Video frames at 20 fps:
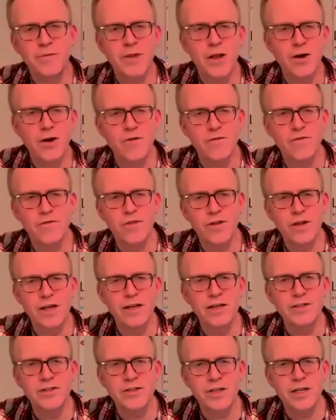hopefully
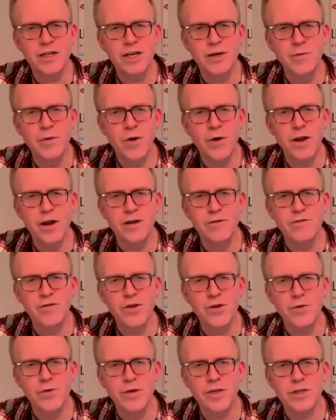he's going to come on in a
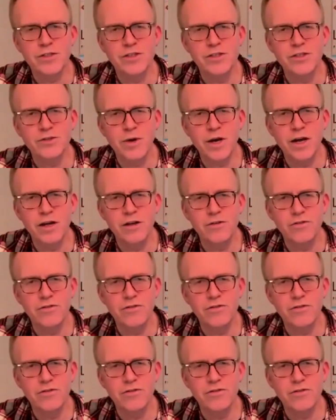few weeks as well.